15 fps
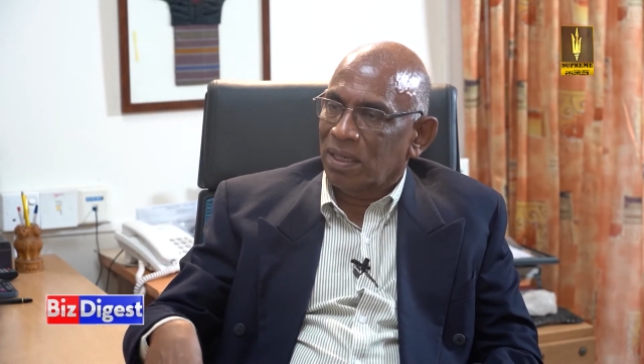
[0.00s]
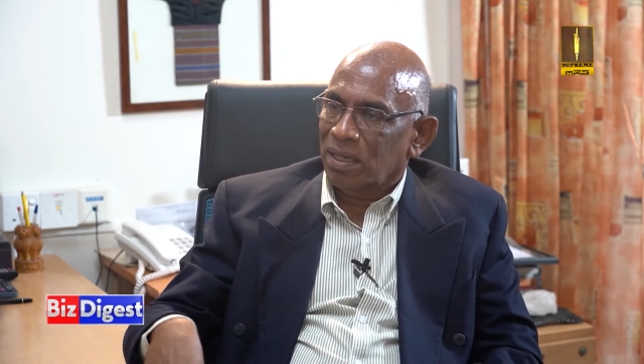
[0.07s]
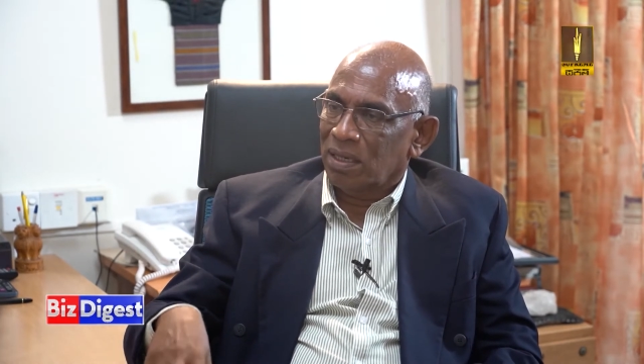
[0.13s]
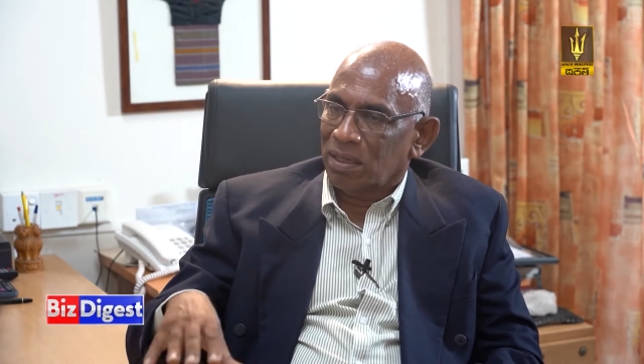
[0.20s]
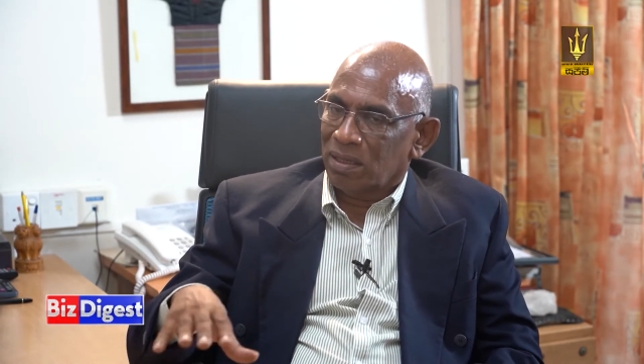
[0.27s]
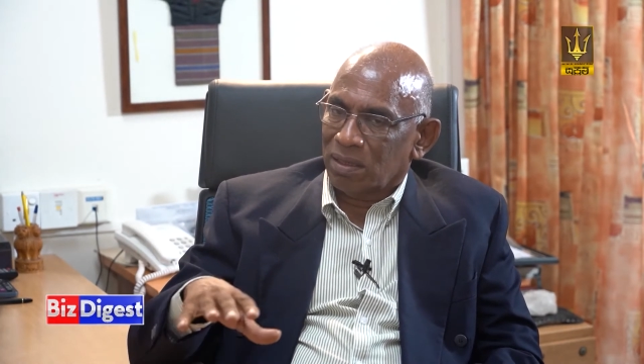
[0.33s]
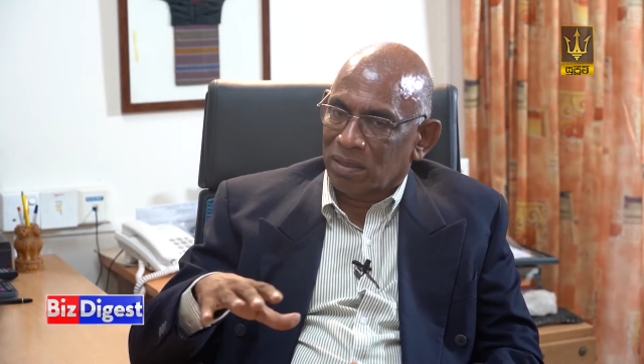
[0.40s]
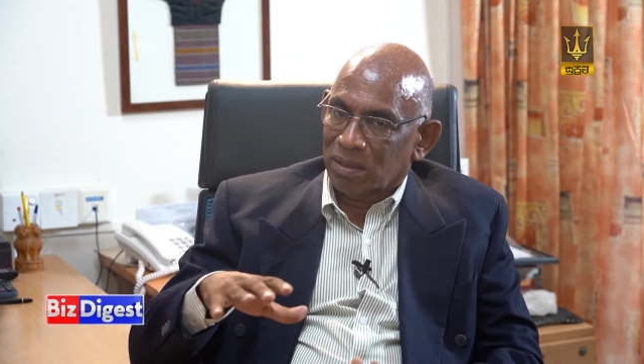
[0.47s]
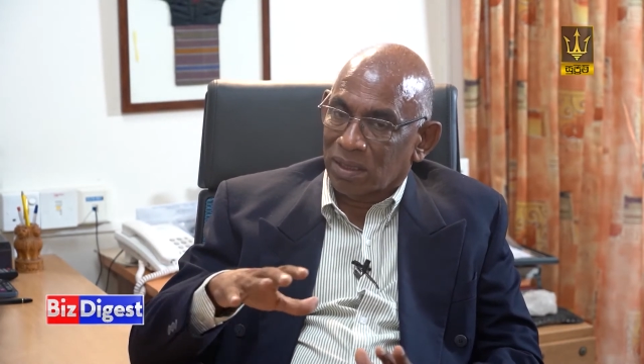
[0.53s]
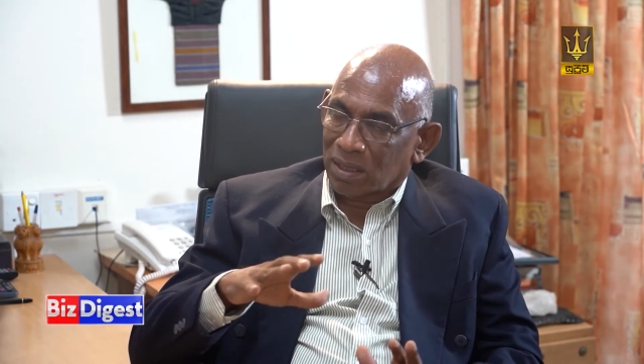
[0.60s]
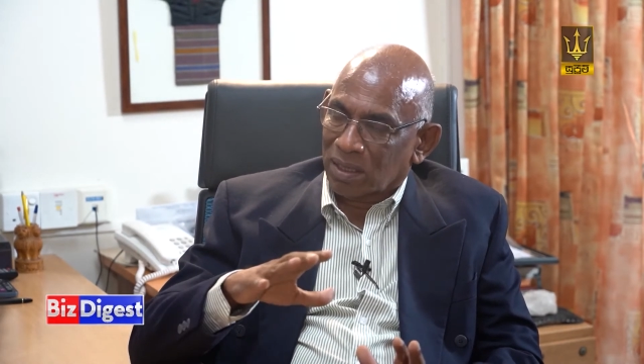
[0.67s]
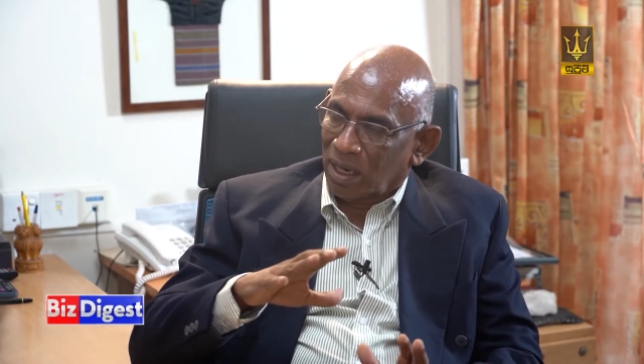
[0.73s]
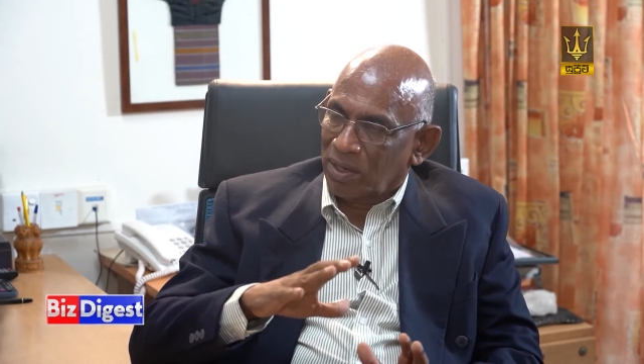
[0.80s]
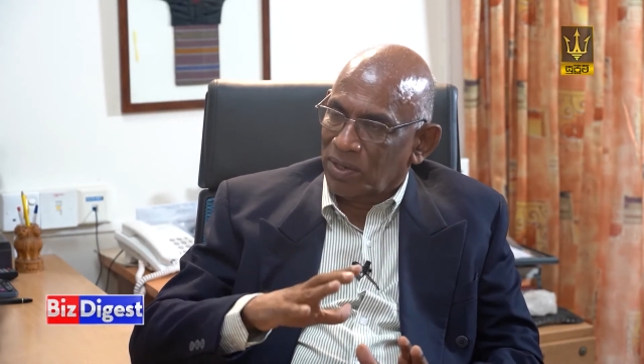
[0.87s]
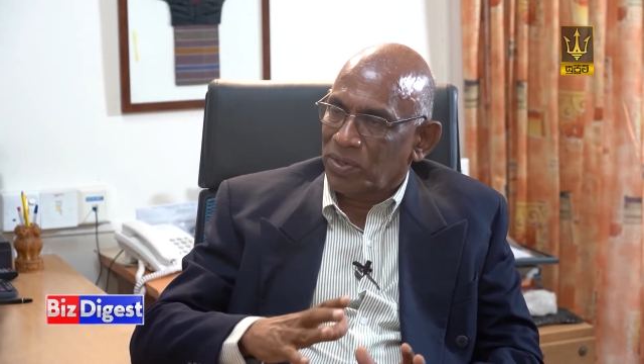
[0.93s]

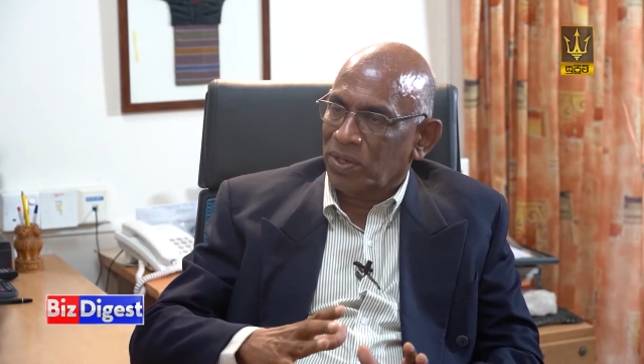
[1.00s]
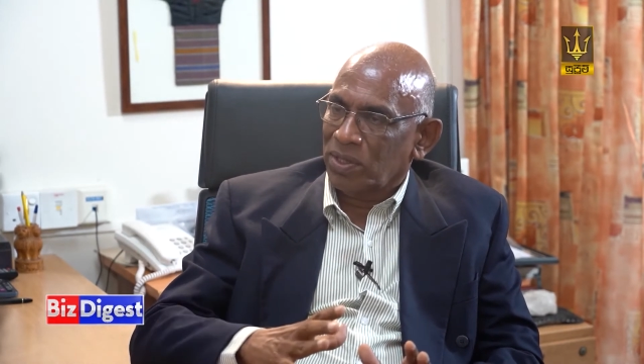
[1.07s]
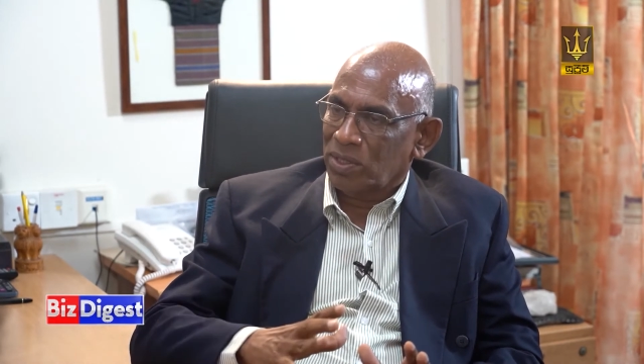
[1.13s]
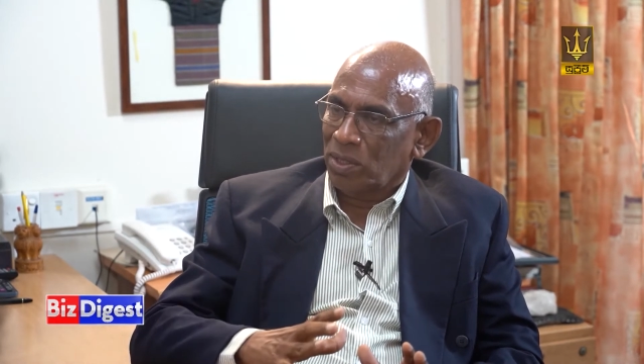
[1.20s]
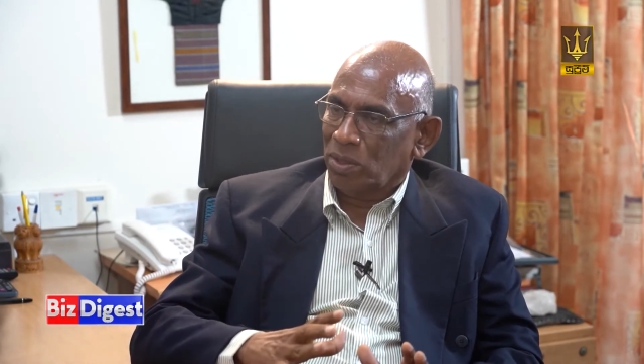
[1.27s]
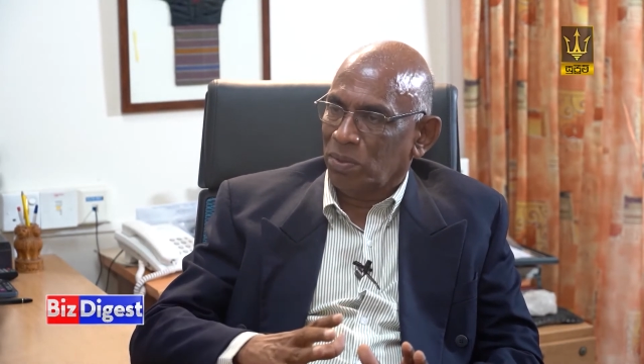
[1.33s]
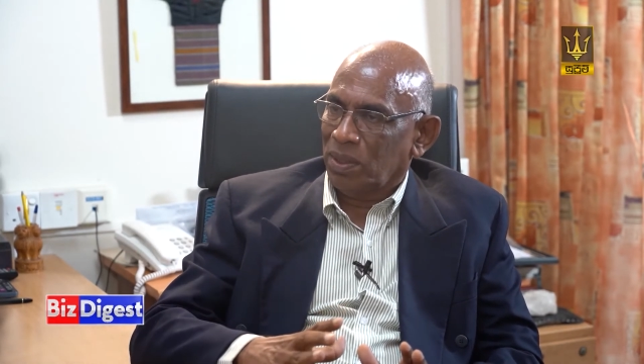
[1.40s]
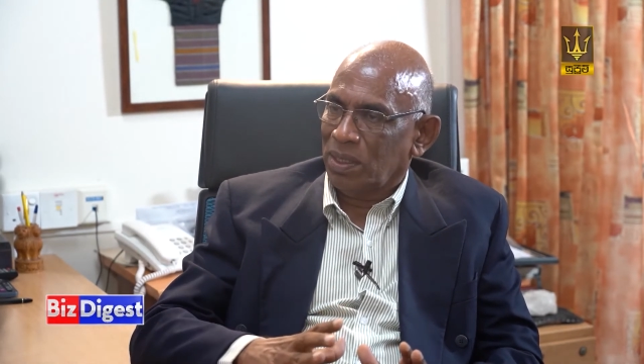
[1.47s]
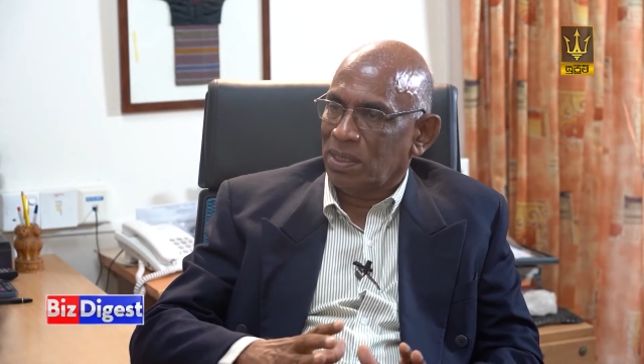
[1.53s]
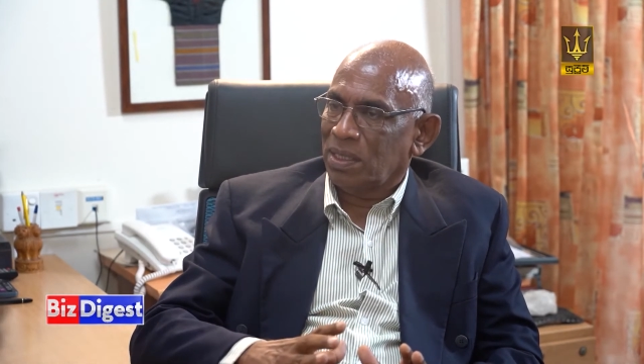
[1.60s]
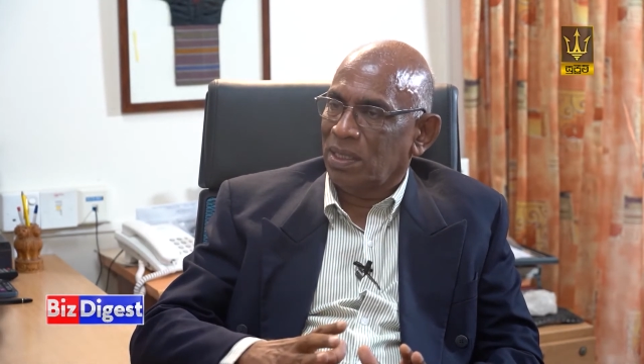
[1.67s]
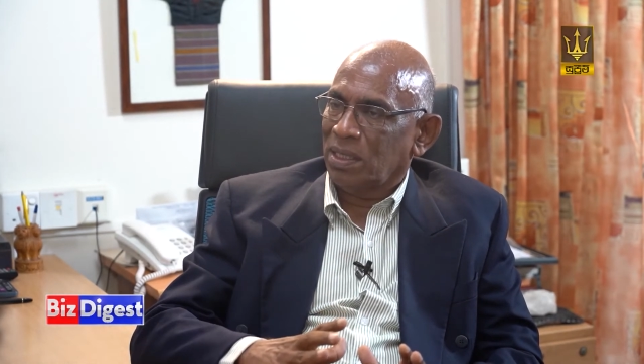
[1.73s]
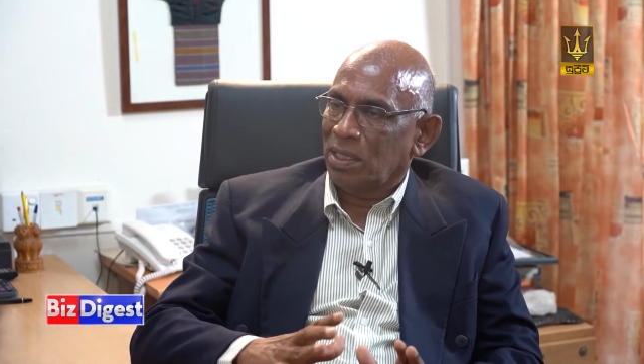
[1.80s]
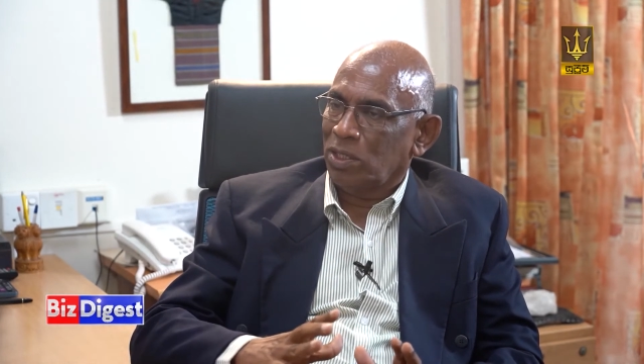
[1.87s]
The country situation